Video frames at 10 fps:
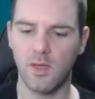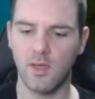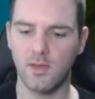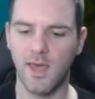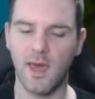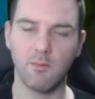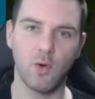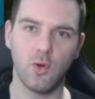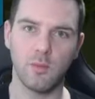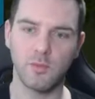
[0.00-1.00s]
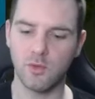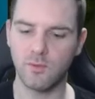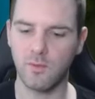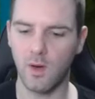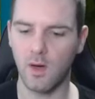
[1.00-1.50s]
Can't pull them too
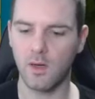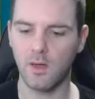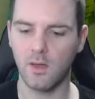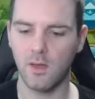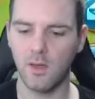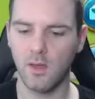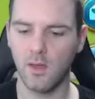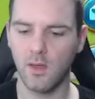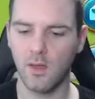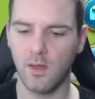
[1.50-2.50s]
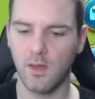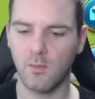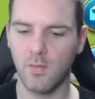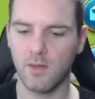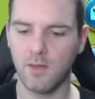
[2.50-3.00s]
far,
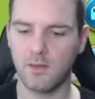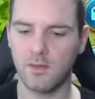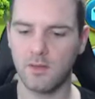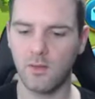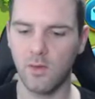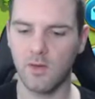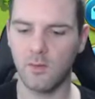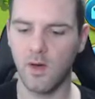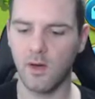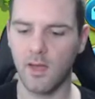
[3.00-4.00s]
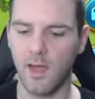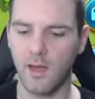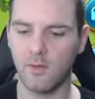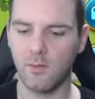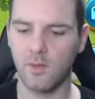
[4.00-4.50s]
but this is going to be, oh yeah,
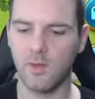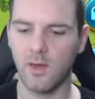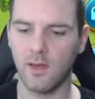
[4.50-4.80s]
we got